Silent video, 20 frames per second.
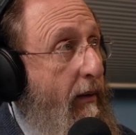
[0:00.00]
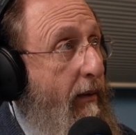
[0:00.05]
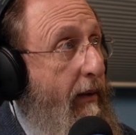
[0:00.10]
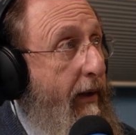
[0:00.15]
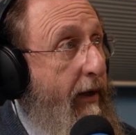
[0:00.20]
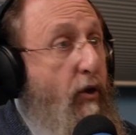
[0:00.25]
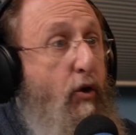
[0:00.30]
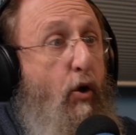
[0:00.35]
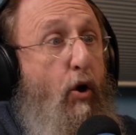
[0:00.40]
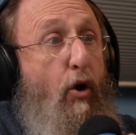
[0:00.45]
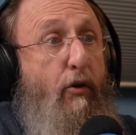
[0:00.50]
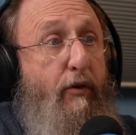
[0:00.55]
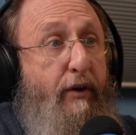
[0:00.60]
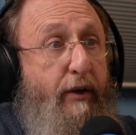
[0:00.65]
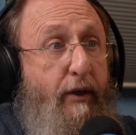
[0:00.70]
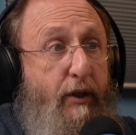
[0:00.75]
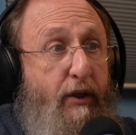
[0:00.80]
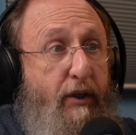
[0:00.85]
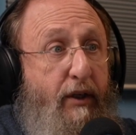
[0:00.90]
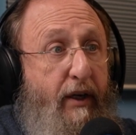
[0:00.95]

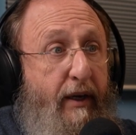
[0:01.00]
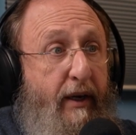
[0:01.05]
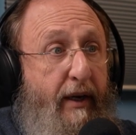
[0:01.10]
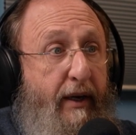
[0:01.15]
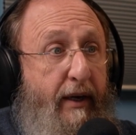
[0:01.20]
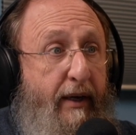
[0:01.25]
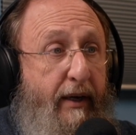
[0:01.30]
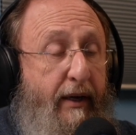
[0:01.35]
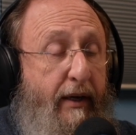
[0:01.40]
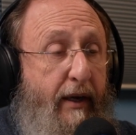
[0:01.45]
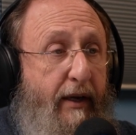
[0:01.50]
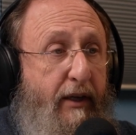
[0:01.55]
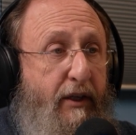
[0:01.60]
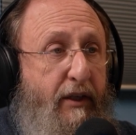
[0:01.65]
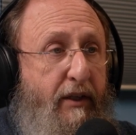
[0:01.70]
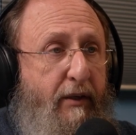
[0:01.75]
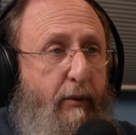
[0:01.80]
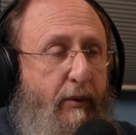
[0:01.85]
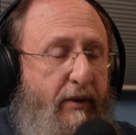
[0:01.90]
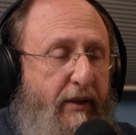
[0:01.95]
encouraged.
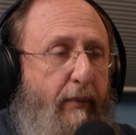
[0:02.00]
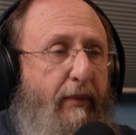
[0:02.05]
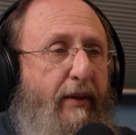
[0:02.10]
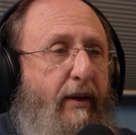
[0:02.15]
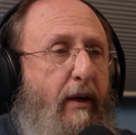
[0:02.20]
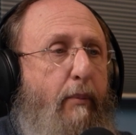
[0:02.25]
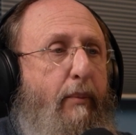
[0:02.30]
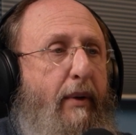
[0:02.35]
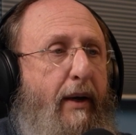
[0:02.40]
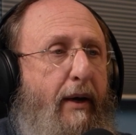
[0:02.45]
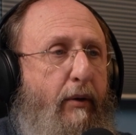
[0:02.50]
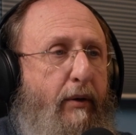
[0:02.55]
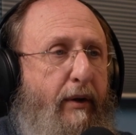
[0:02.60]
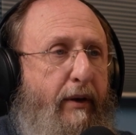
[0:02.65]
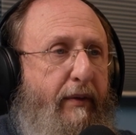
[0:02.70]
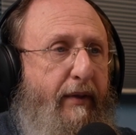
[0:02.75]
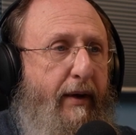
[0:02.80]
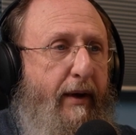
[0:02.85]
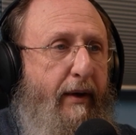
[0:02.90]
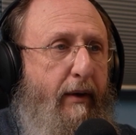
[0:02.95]
There was something about
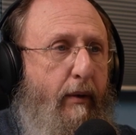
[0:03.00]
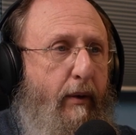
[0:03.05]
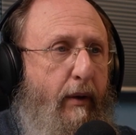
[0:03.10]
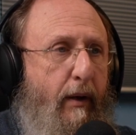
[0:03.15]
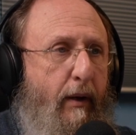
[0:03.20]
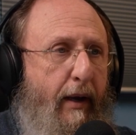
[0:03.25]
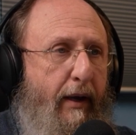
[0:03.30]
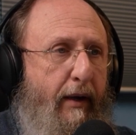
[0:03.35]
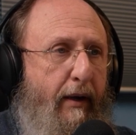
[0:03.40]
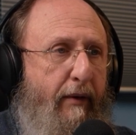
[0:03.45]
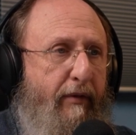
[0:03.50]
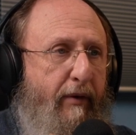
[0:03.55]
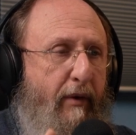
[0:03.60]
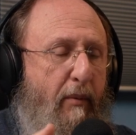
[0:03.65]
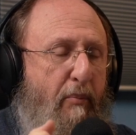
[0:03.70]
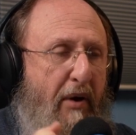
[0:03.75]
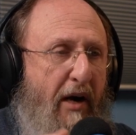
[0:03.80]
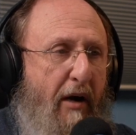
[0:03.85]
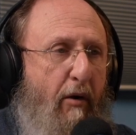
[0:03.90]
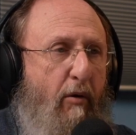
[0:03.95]
it that had a very
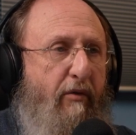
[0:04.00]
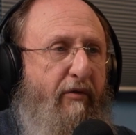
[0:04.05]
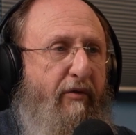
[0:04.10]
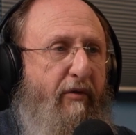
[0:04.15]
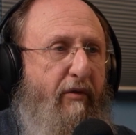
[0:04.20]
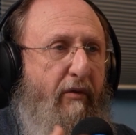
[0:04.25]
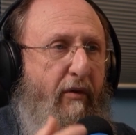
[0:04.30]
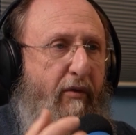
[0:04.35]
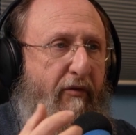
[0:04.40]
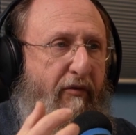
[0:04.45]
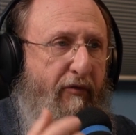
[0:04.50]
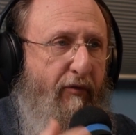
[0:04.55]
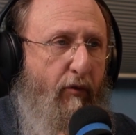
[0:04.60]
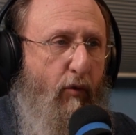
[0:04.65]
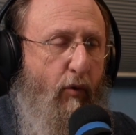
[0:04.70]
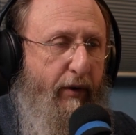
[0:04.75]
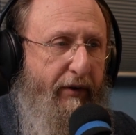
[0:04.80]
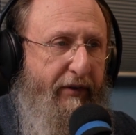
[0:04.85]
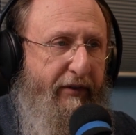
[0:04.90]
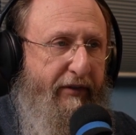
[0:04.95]
powerful
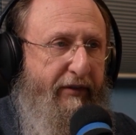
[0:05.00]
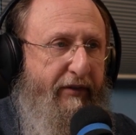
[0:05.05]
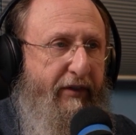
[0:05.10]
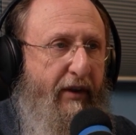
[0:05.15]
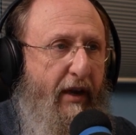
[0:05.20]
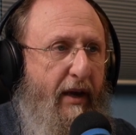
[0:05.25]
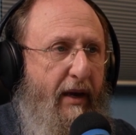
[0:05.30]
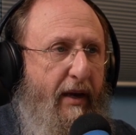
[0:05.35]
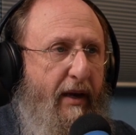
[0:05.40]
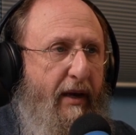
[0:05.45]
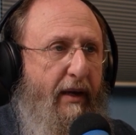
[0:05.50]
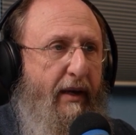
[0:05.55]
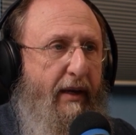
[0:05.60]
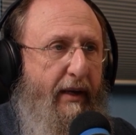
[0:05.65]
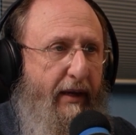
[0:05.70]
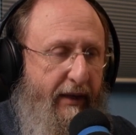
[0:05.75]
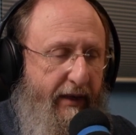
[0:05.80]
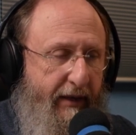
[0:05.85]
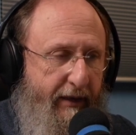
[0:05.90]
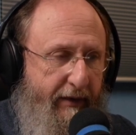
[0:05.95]
force
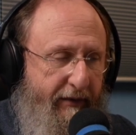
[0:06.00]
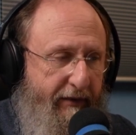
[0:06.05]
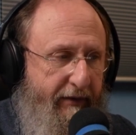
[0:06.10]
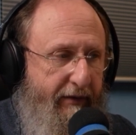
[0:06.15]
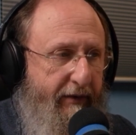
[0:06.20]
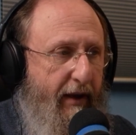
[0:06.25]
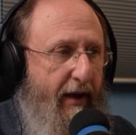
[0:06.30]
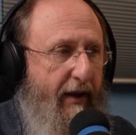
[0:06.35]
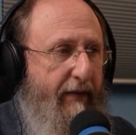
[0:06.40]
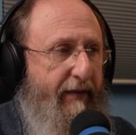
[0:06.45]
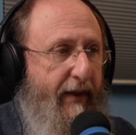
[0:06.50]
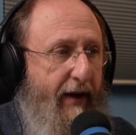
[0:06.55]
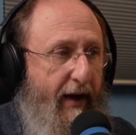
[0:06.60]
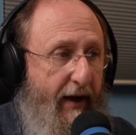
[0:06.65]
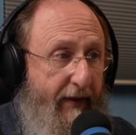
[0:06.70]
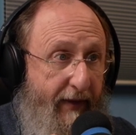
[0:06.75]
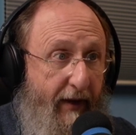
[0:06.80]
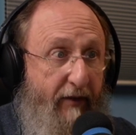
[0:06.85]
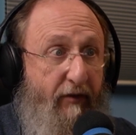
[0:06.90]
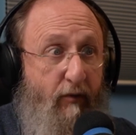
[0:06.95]
in it, and
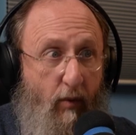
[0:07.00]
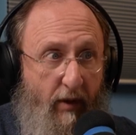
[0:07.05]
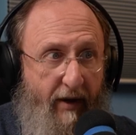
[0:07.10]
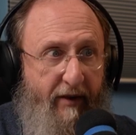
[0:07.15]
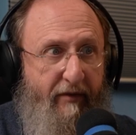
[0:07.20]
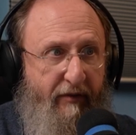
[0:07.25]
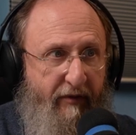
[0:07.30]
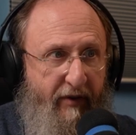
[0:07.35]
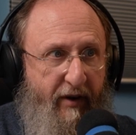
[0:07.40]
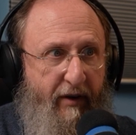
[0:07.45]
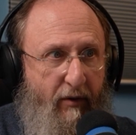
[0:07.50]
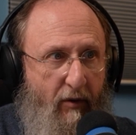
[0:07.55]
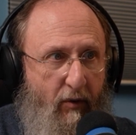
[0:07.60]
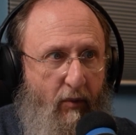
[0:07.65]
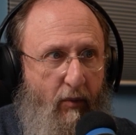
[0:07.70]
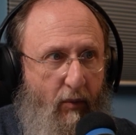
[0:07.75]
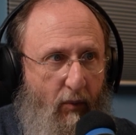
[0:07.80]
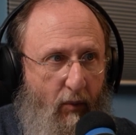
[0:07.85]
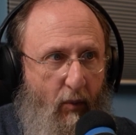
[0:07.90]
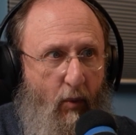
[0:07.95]
that's why
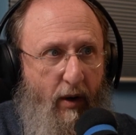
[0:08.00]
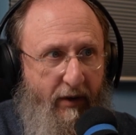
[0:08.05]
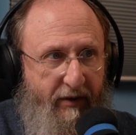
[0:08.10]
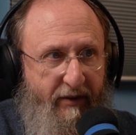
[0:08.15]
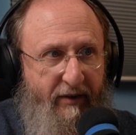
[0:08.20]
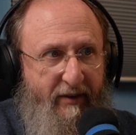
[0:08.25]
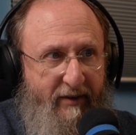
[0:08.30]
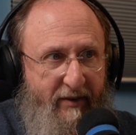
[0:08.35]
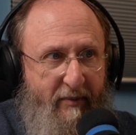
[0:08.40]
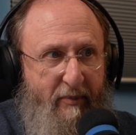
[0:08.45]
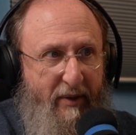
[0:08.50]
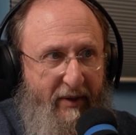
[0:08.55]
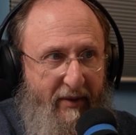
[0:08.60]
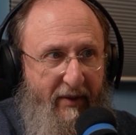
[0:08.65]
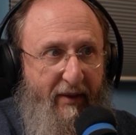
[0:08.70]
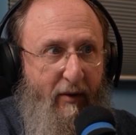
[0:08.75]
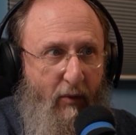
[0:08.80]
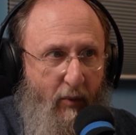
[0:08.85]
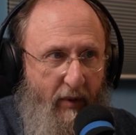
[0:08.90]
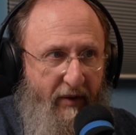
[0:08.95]
Pharaoh wanted to be
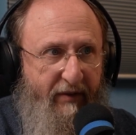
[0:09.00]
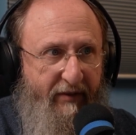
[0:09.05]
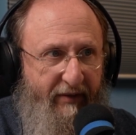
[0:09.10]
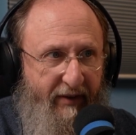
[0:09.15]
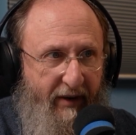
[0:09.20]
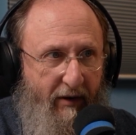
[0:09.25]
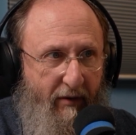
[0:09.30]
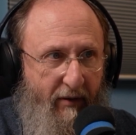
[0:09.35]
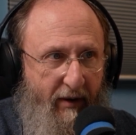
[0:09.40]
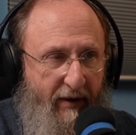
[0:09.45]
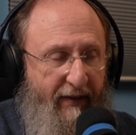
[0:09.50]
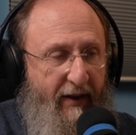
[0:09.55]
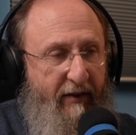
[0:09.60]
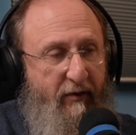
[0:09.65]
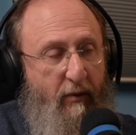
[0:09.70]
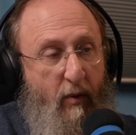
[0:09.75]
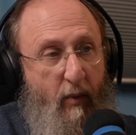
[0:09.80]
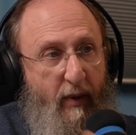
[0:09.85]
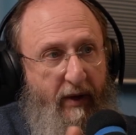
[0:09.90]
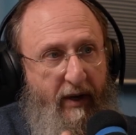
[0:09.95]
there with Sarah, and
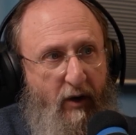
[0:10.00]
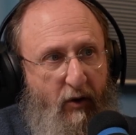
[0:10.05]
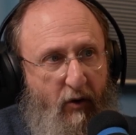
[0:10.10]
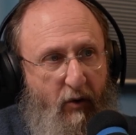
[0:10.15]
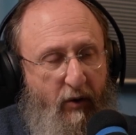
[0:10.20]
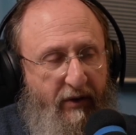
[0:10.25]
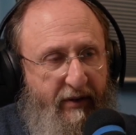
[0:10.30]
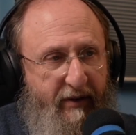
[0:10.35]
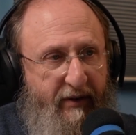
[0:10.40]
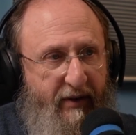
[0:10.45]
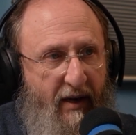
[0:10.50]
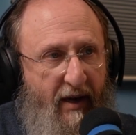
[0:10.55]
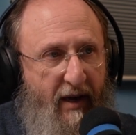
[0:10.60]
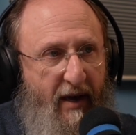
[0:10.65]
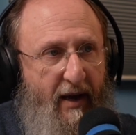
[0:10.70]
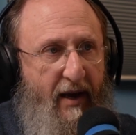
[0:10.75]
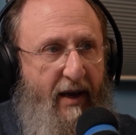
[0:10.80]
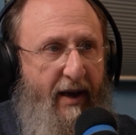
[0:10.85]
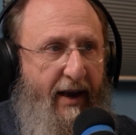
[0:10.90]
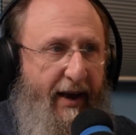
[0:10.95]
that's why when he couldn't
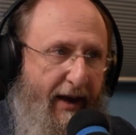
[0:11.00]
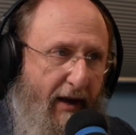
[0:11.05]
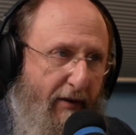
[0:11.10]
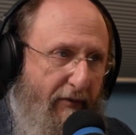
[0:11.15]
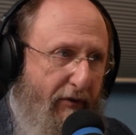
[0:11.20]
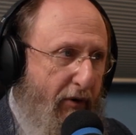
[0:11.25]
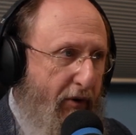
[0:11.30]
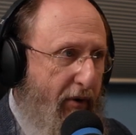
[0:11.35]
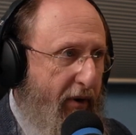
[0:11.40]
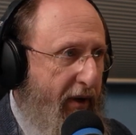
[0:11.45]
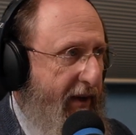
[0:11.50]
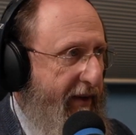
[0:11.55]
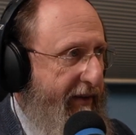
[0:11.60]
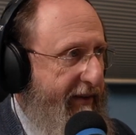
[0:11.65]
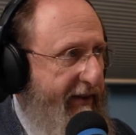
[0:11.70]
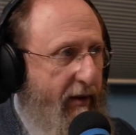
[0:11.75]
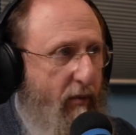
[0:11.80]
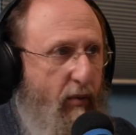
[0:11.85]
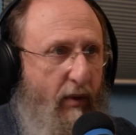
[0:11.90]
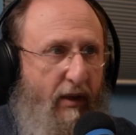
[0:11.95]
have her, he
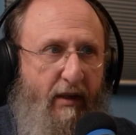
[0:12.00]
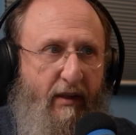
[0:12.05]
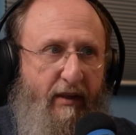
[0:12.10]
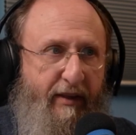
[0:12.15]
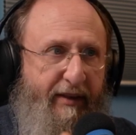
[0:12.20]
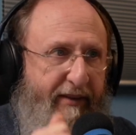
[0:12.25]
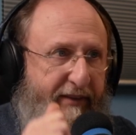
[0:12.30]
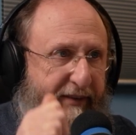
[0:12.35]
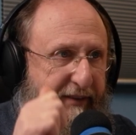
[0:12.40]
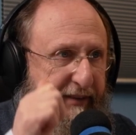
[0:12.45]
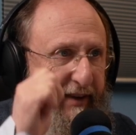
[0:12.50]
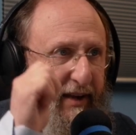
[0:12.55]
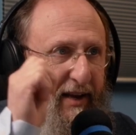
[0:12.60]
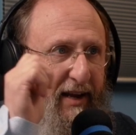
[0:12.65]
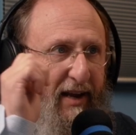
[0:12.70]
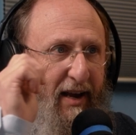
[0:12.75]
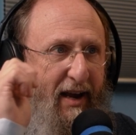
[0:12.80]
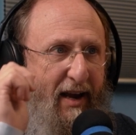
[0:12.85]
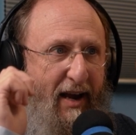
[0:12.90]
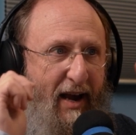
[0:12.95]
said, "Well, at least
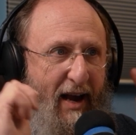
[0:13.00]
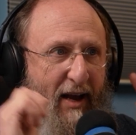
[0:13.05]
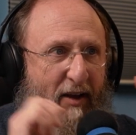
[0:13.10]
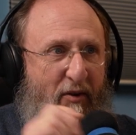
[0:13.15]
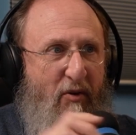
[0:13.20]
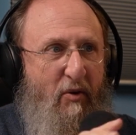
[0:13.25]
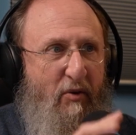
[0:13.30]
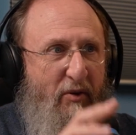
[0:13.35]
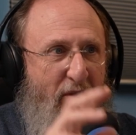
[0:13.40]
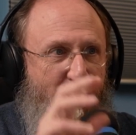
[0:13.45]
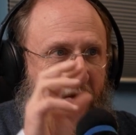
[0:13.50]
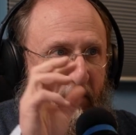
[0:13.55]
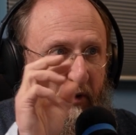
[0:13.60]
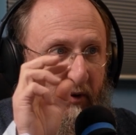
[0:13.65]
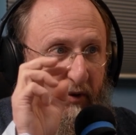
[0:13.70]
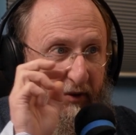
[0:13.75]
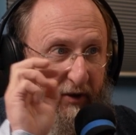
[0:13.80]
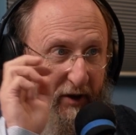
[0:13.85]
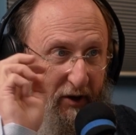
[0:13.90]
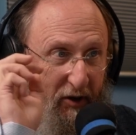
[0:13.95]
I'll know that
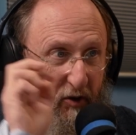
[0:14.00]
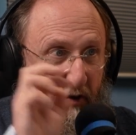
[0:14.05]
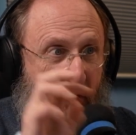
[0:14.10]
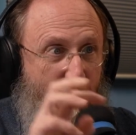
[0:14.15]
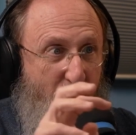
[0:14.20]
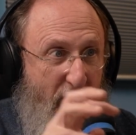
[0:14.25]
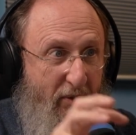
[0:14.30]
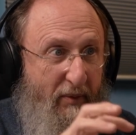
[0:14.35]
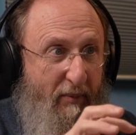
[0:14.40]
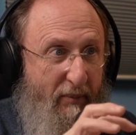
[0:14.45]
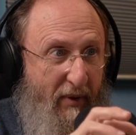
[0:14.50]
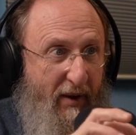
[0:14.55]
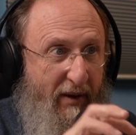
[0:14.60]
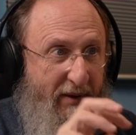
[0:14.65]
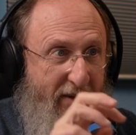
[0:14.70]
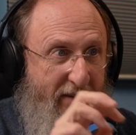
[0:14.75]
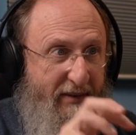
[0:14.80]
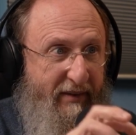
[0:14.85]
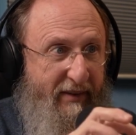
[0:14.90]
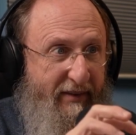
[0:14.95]
your
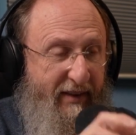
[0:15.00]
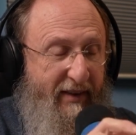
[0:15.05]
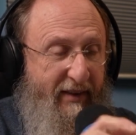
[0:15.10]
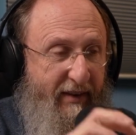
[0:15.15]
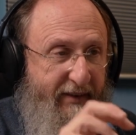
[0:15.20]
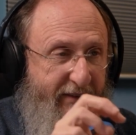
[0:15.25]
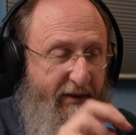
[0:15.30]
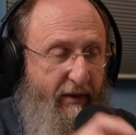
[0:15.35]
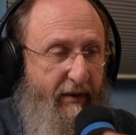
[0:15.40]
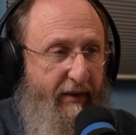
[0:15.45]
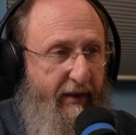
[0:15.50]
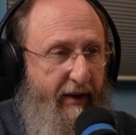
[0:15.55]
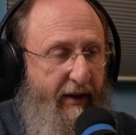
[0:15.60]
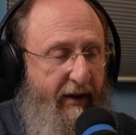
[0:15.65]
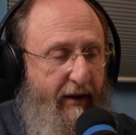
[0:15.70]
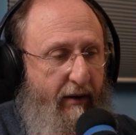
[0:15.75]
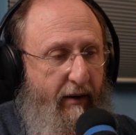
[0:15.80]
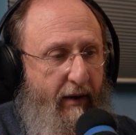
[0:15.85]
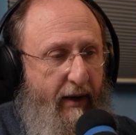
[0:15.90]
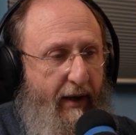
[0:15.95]
descendants are
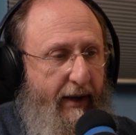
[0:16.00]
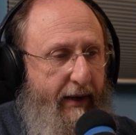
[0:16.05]
there."